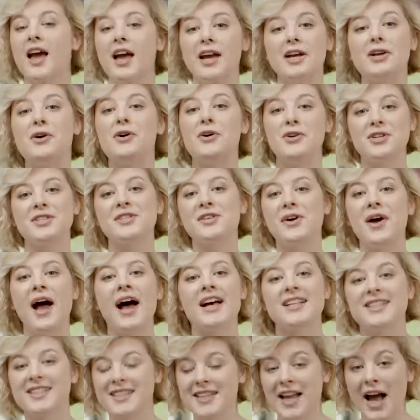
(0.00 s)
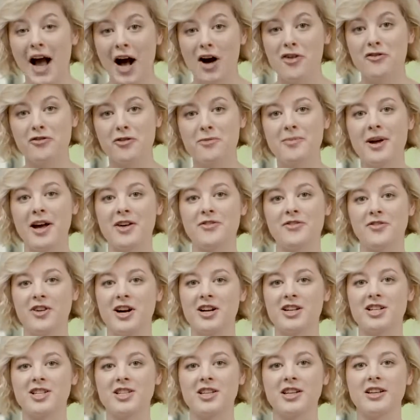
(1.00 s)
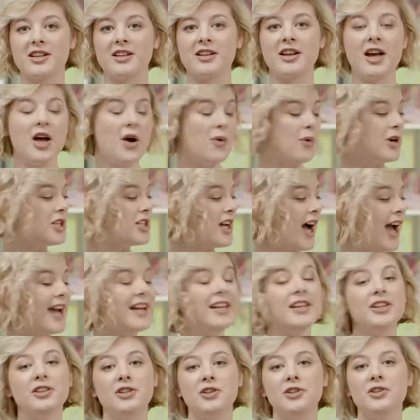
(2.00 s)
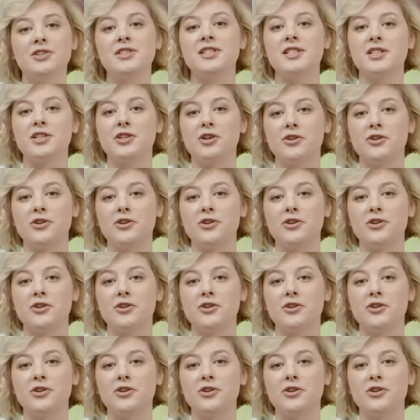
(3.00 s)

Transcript: It also has an alphabet function, which I can use to